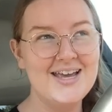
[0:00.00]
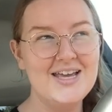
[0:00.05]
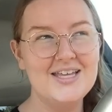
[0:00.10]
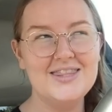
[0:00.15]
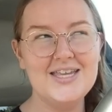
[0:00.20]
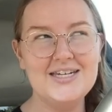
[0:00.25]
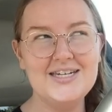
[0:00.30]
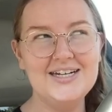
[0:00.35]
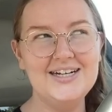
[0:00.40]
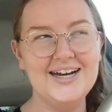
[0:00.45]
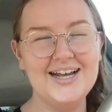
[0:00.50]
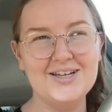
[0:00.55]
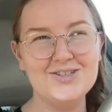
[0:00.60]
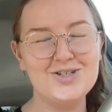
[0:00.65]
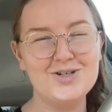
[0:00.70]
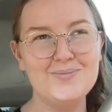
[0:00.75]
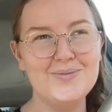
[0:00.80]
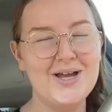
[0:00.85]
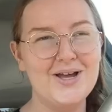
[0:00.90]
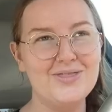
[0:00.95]
They didn't
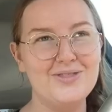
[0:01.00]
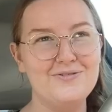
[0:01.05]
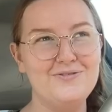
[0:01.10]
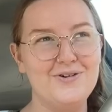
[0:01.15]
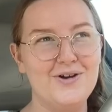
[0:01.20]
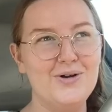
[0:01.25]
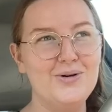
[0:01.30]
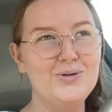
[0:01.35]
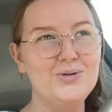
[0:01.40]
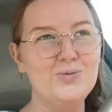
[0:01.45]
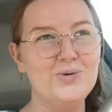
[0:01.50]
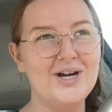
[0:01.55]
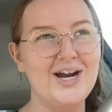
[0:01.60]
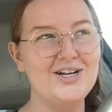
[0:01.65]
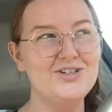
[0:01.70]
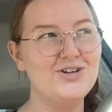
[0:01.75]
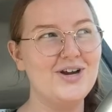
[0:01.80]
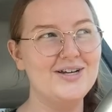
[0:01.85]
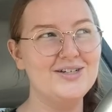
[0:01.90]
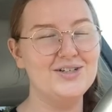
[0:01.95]
answer me on the phone when I
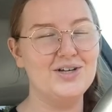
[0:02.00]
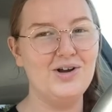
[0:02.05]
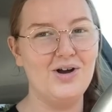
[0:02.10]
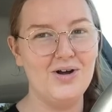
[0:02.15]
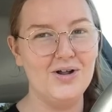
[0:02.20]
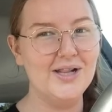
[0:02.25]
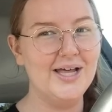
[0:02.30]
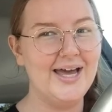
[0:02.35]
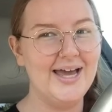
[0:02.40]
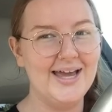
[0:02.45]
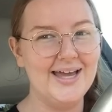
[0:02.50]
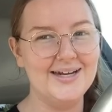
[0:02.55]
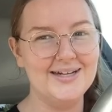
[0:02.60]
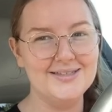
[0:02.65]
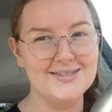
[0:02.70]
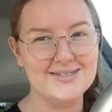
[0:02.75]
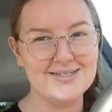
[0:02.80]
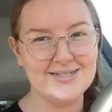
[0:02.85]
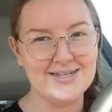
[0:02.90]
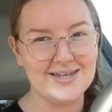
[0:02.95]
tried to call ahead
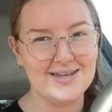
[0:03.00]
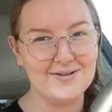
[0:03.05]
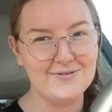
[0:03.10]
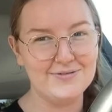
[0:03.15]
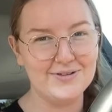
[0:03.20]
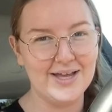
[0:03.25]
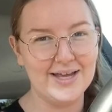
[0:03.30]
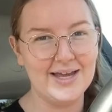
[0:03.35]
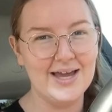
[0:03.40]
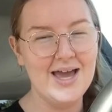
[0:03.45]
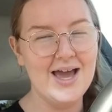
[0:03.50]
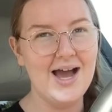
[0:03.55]
and see if like